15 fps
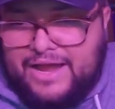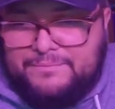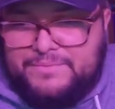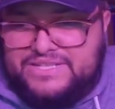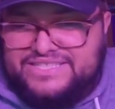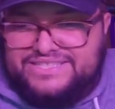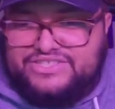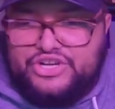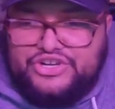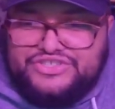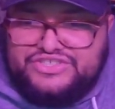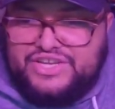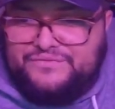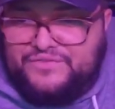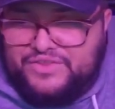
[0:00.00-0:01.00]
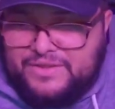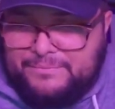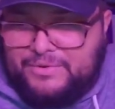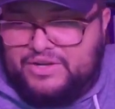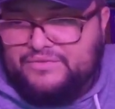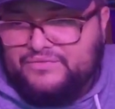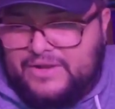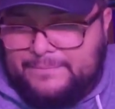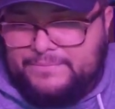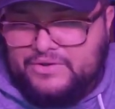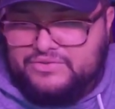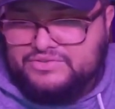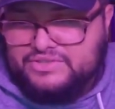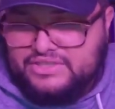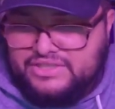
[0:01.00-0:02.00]
I've been searching for the butterfly
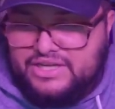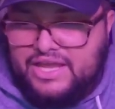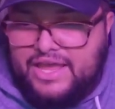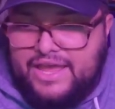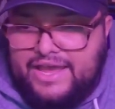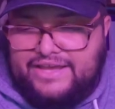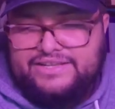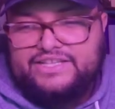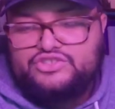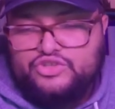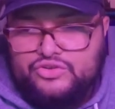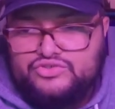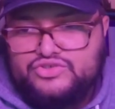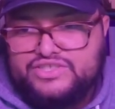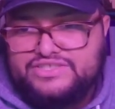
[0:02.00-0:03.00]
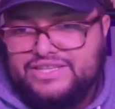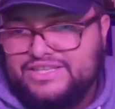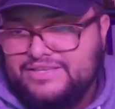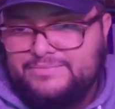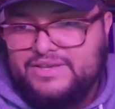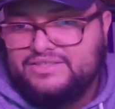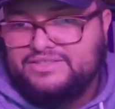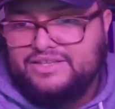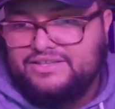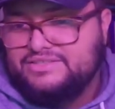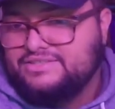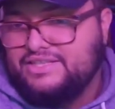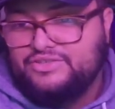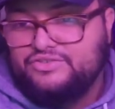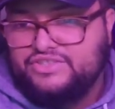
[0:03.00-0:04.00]
poster, and I don't trust the eBay
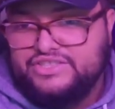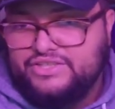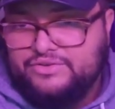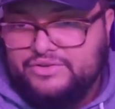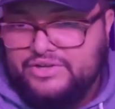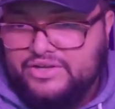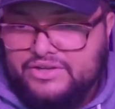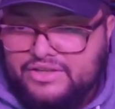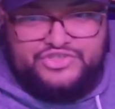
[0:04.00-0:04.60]
sellers. I don't think they're real.